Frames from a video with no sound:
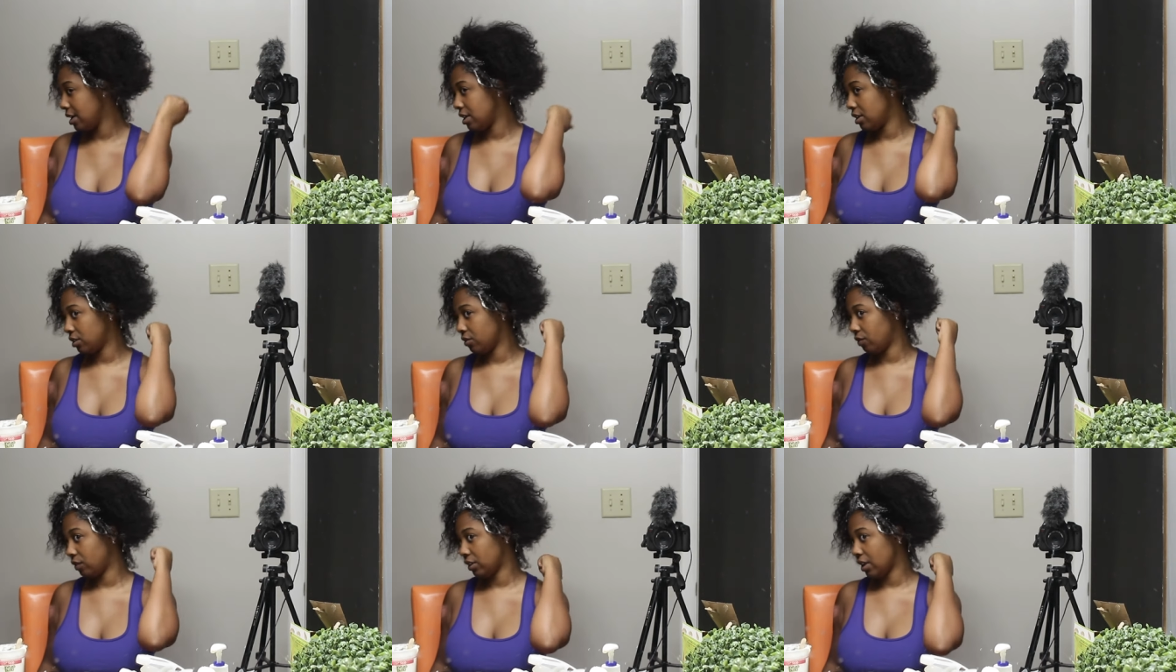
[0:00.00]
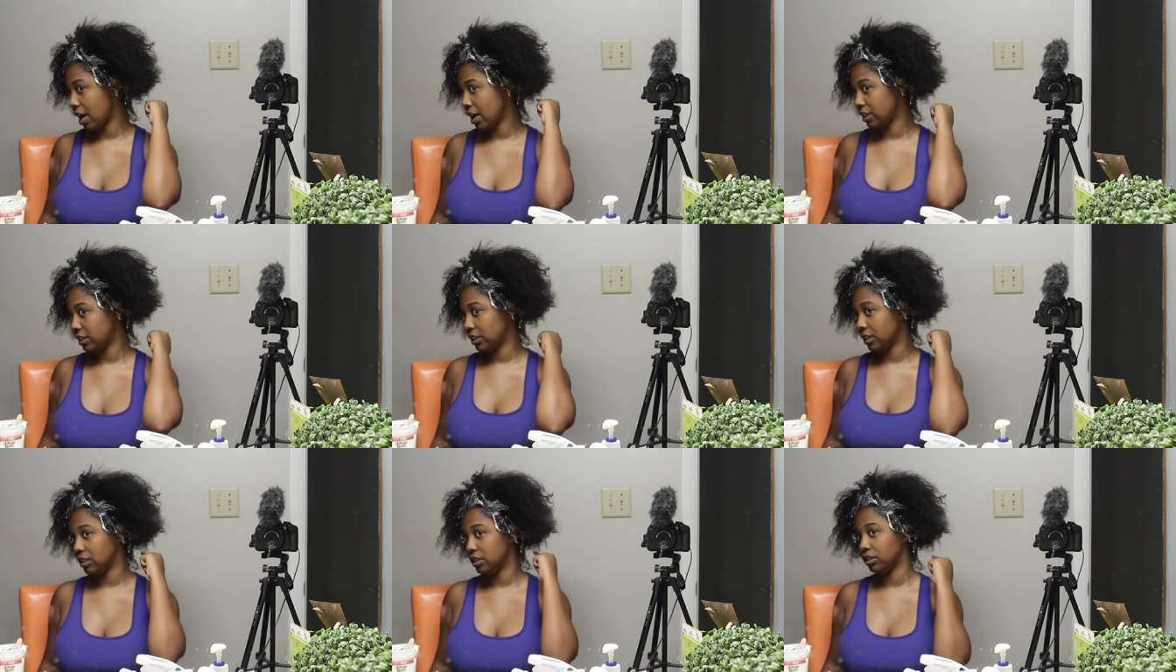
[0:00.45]
is
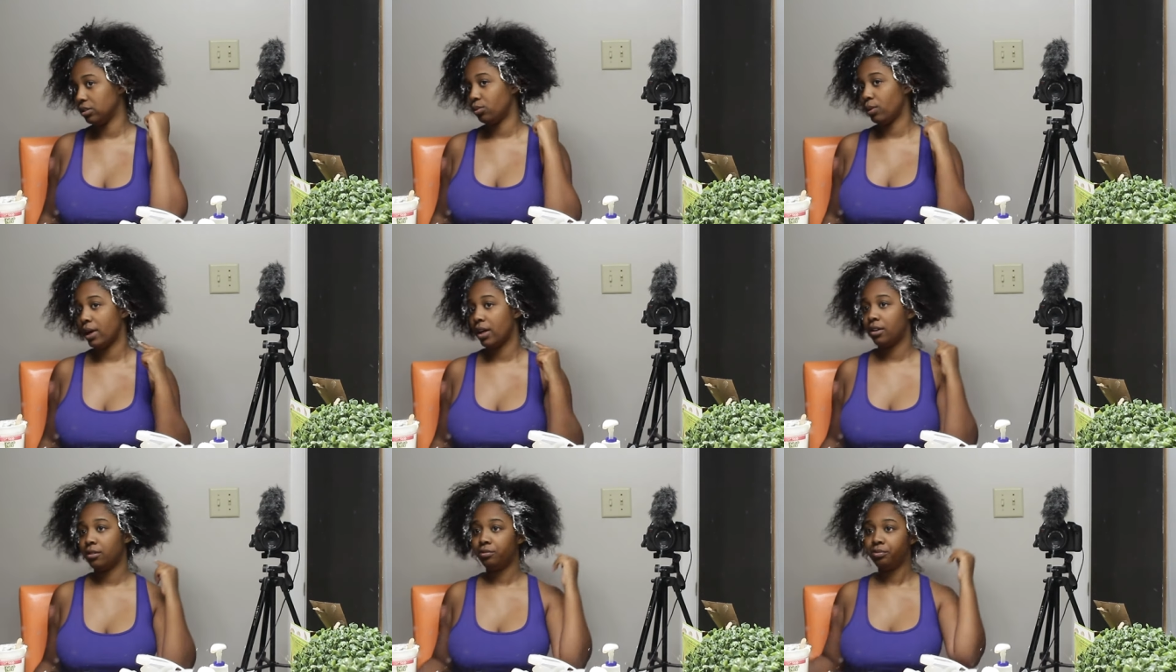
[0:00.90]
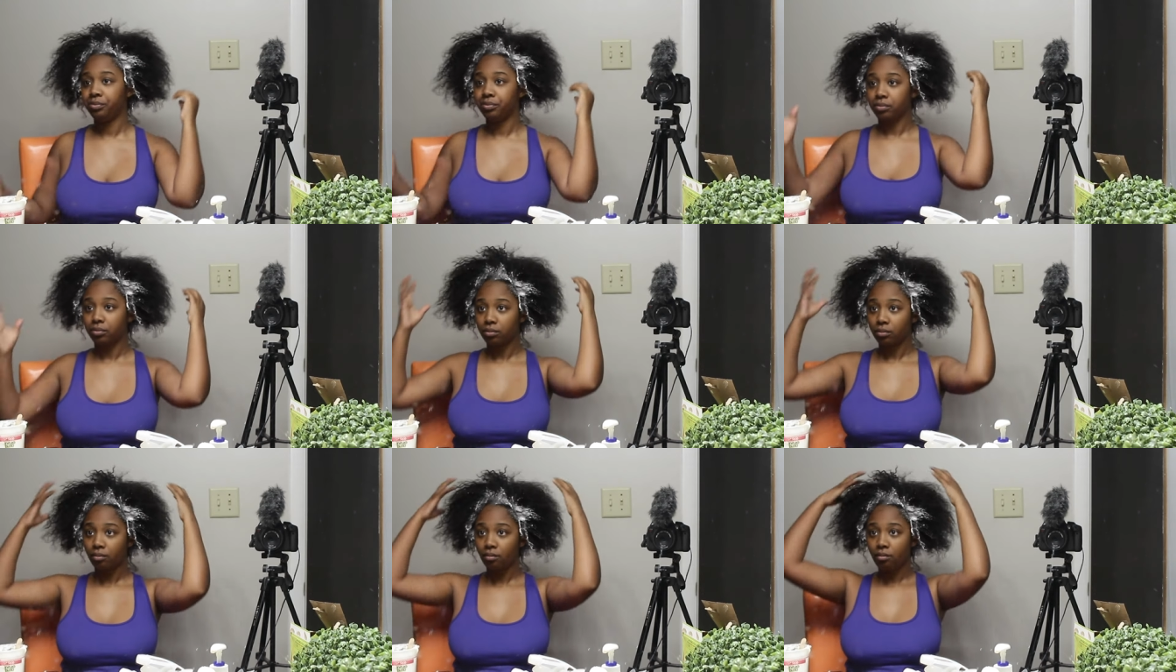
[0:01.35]
relaxed as well
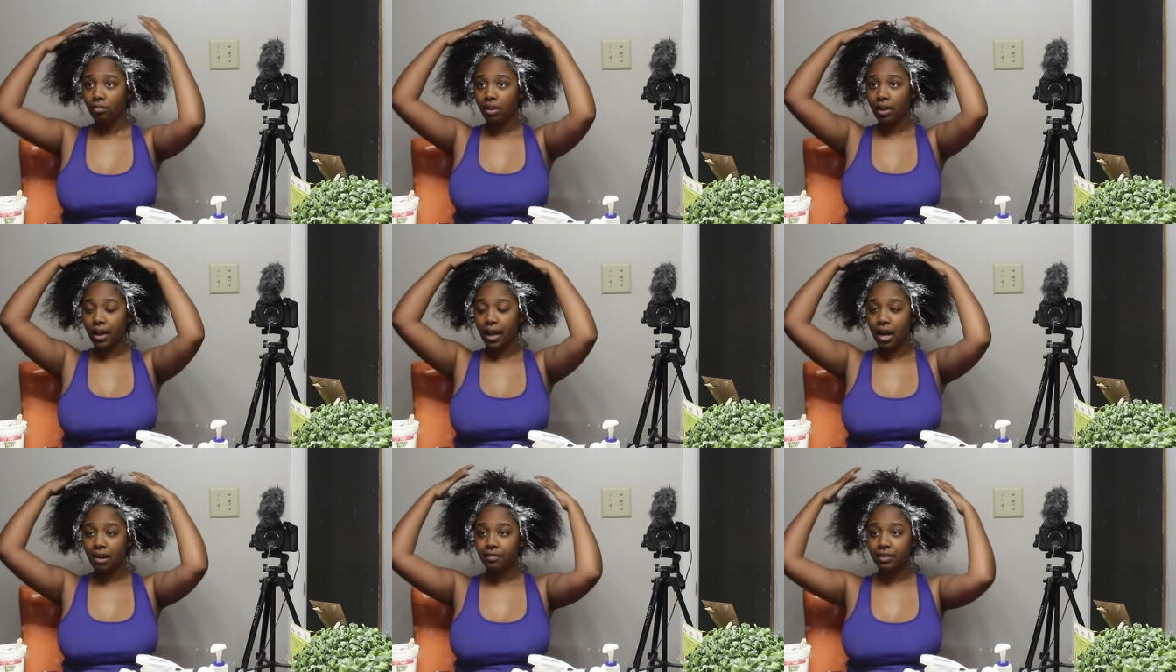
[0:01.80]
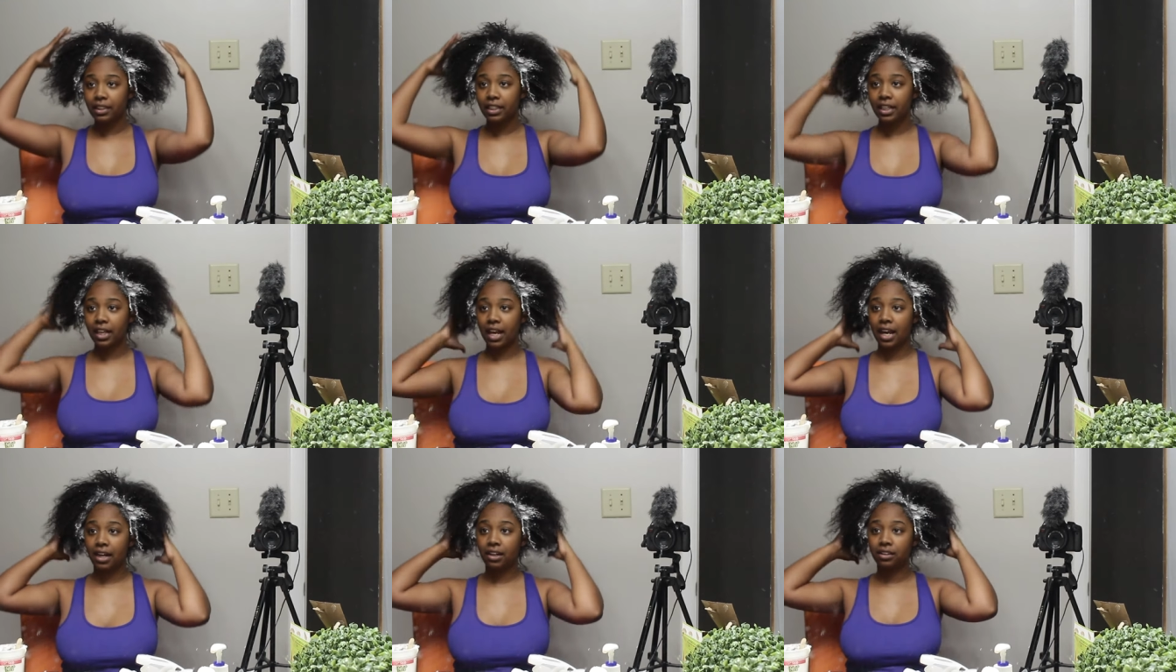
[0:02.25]

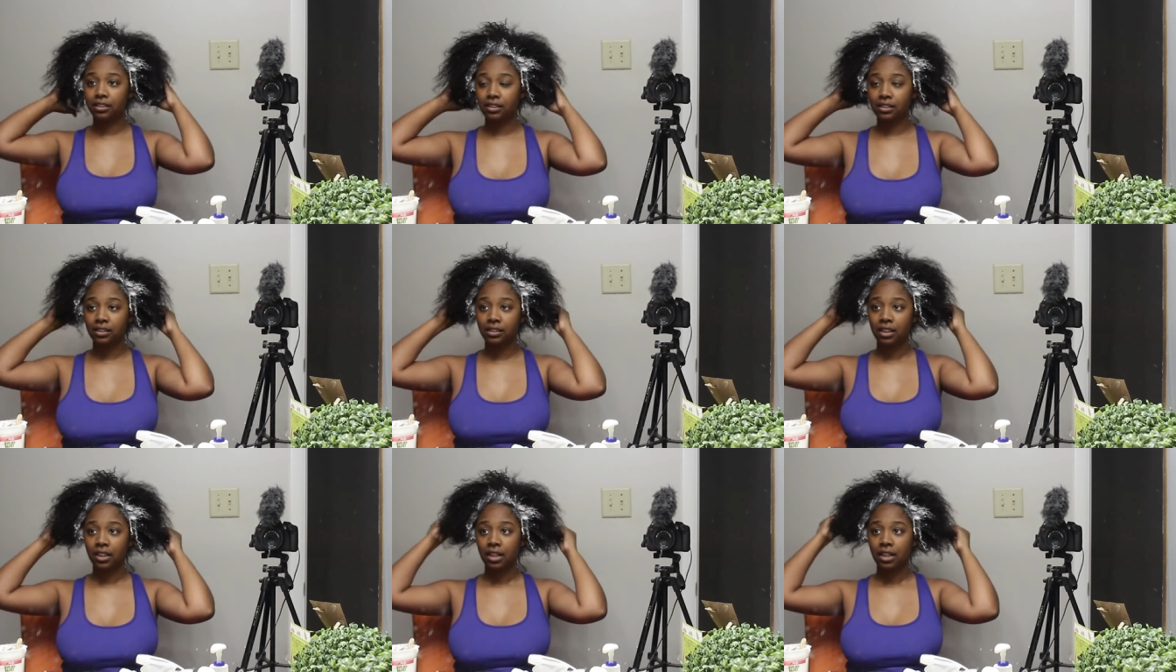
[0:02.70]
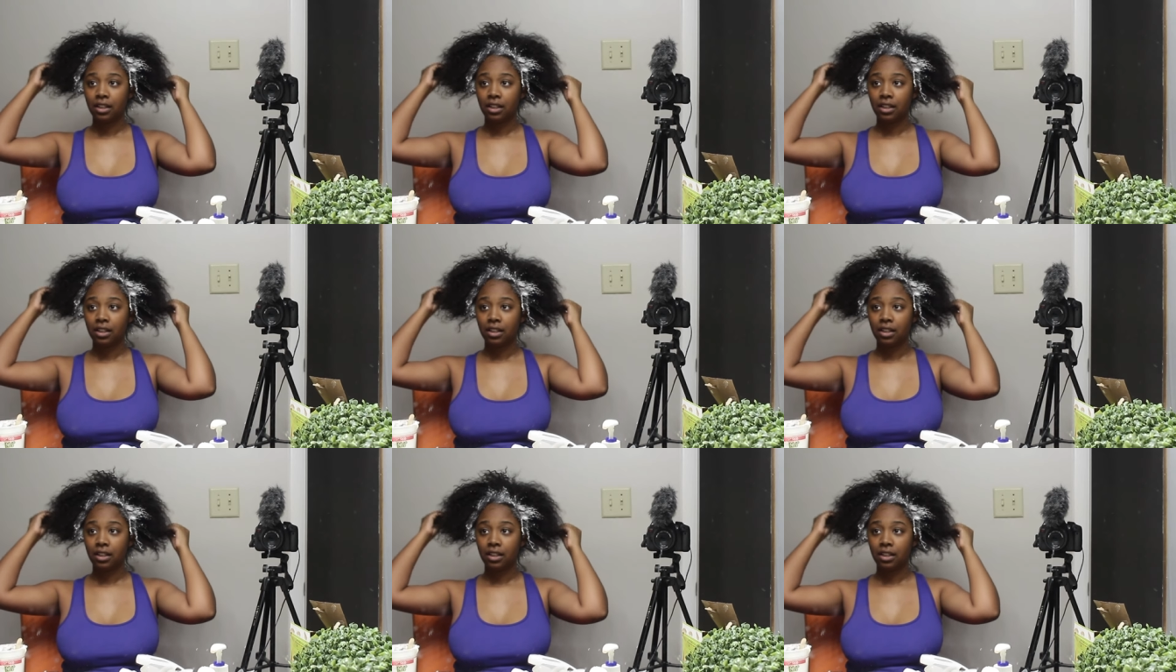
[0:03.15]
everything else